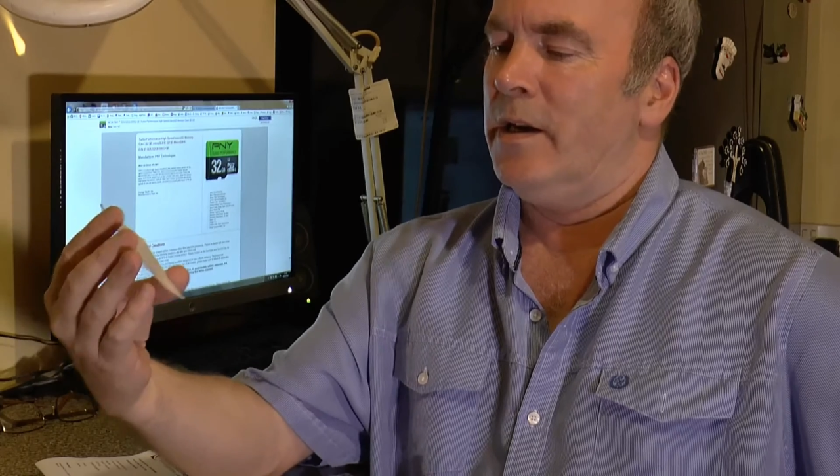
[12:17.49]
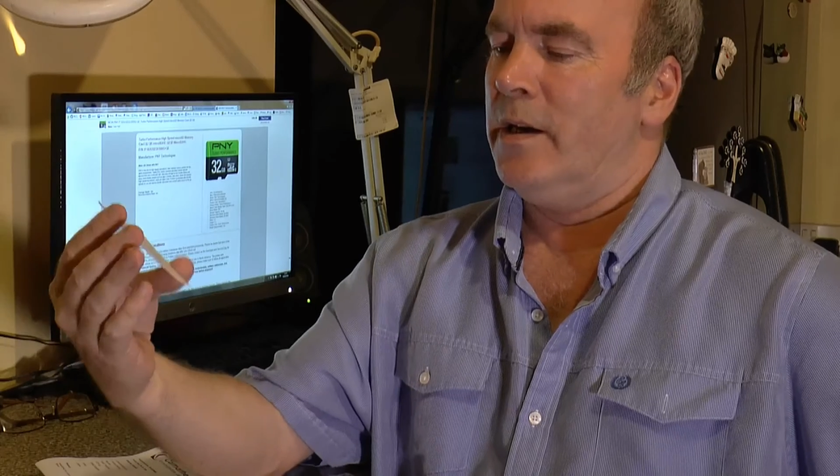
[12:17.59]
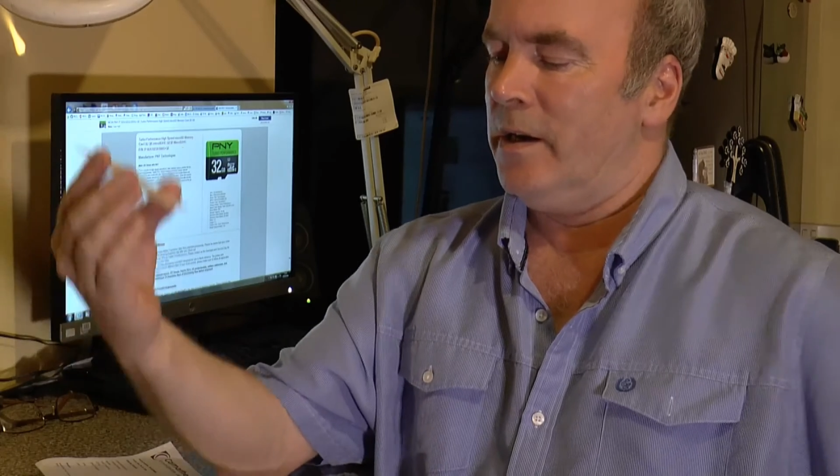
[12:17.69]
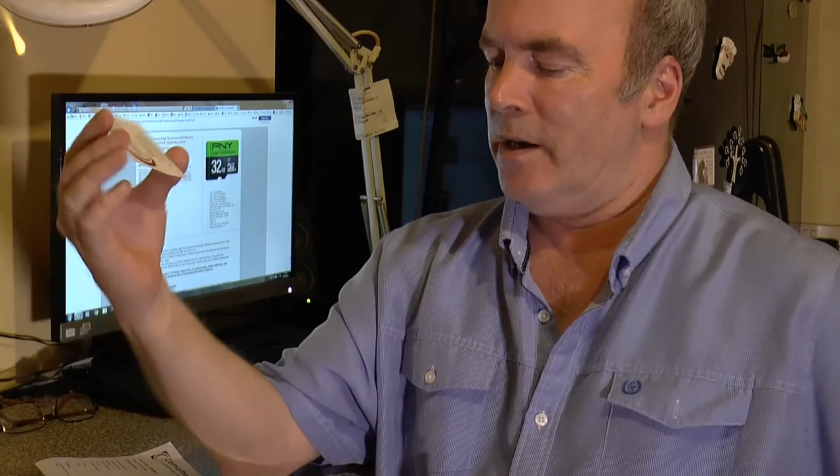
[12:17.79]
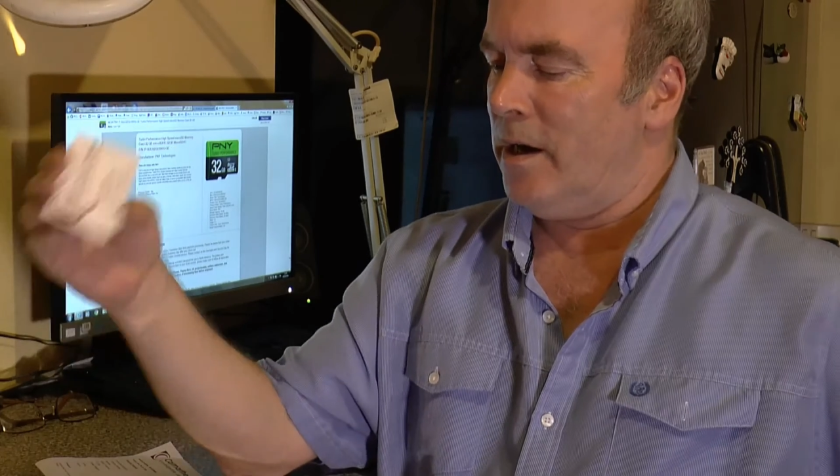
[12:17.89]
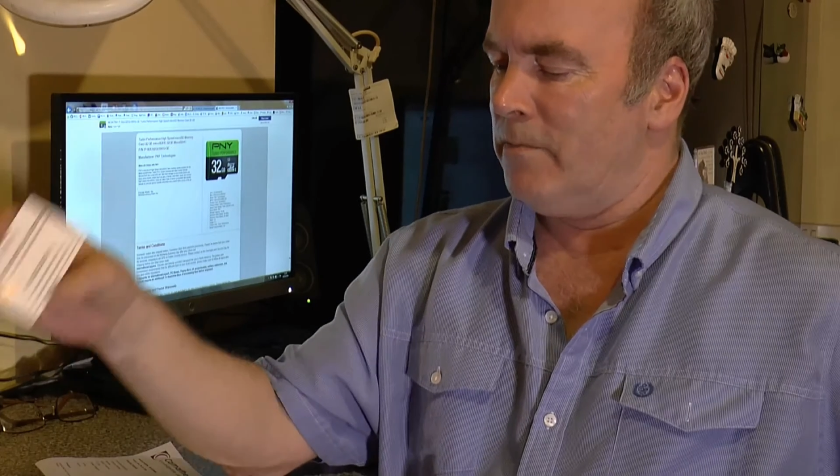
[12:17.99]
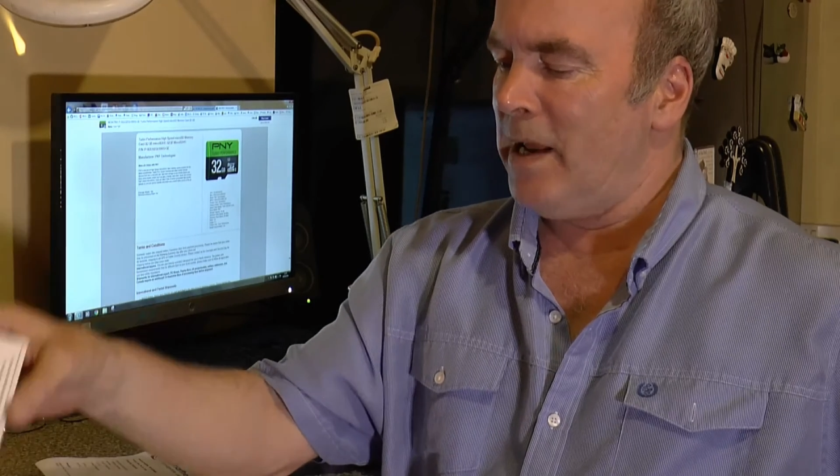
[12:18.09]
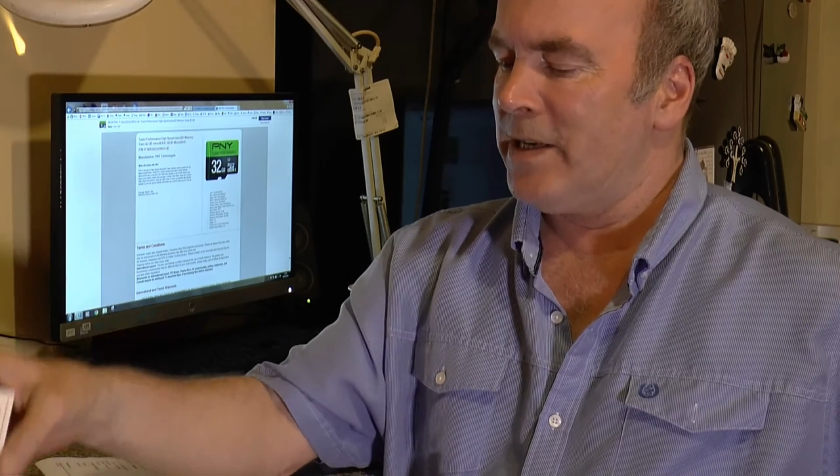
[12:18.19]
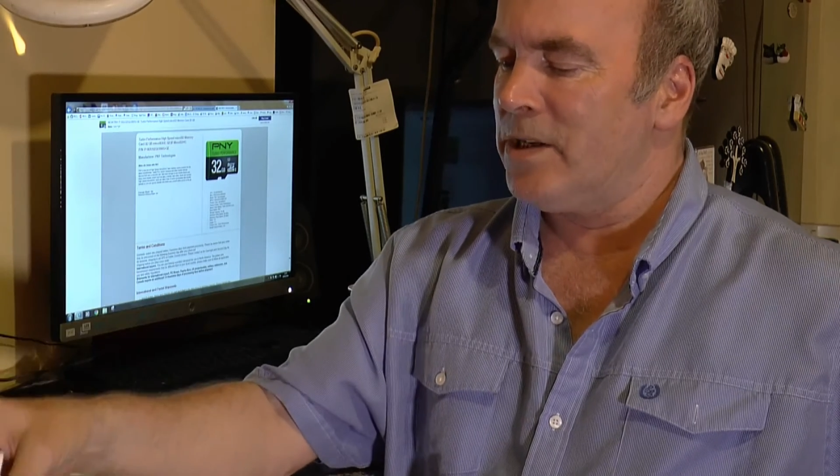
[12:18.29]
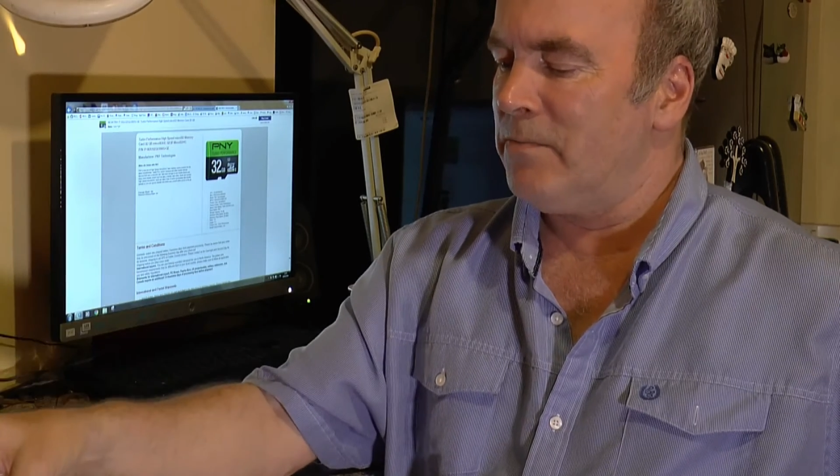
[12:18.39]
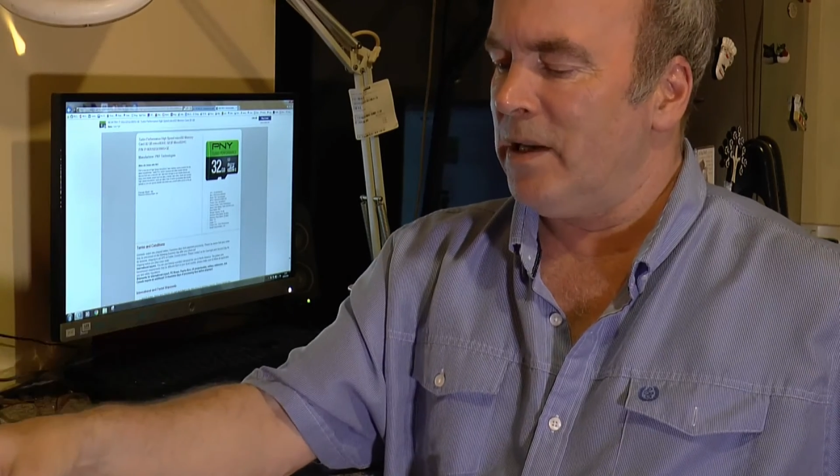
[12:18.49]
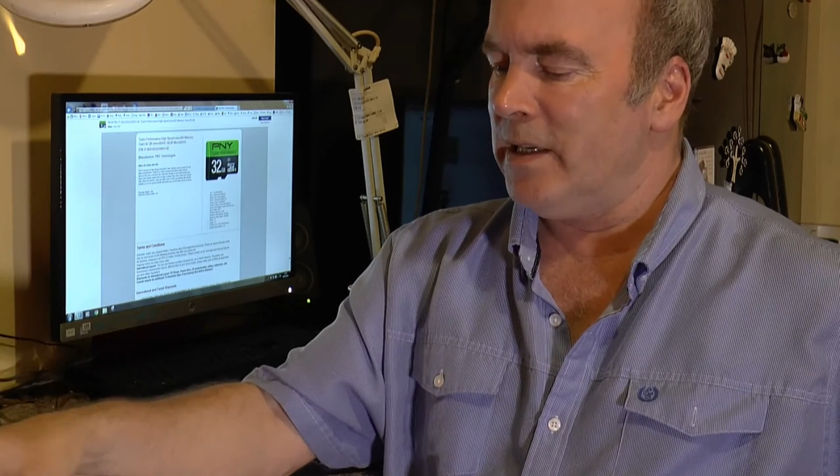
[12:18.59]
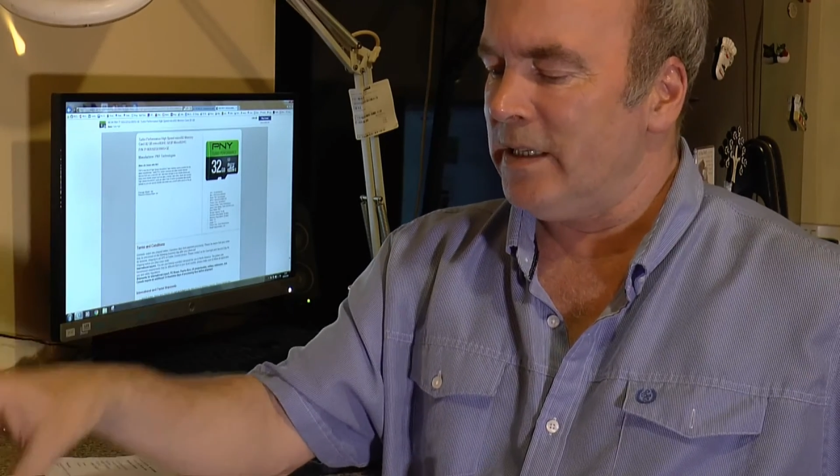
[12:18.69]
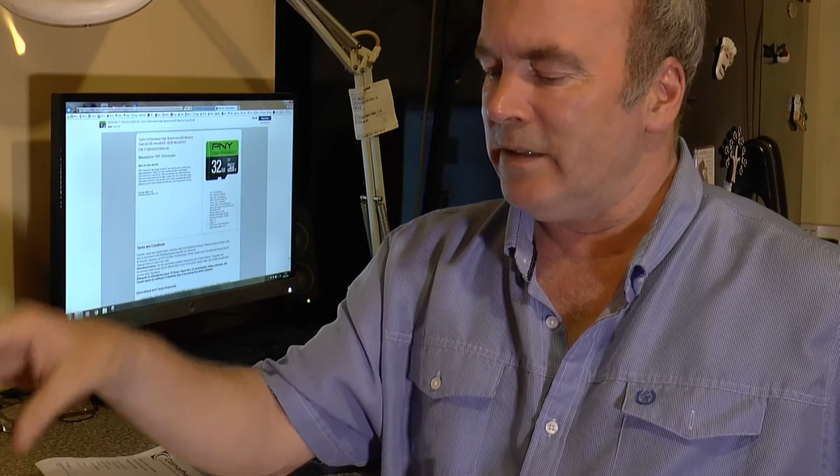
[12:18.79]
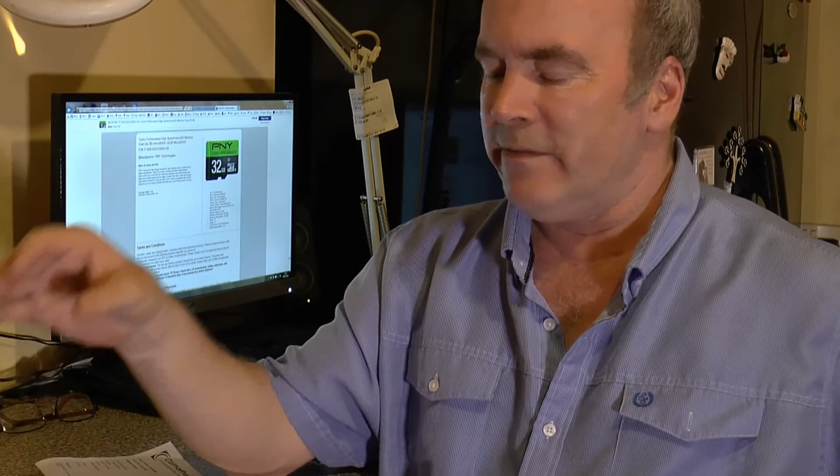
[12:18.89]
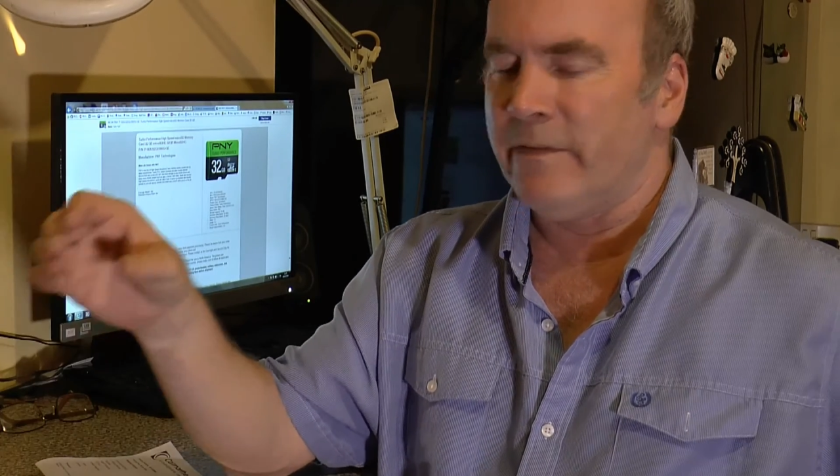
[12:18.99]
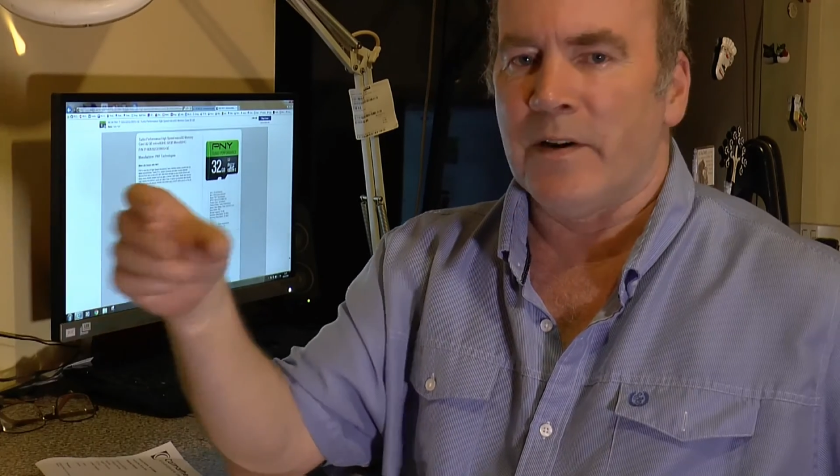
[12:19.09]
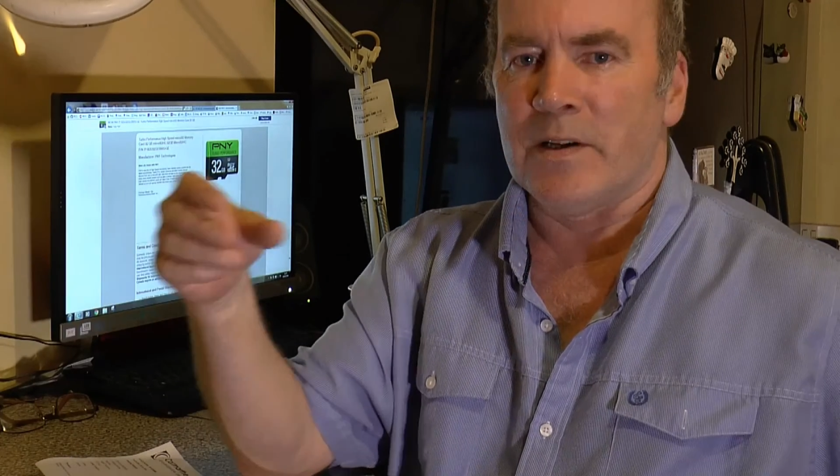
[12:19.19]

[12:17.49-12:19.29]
I'm led to believe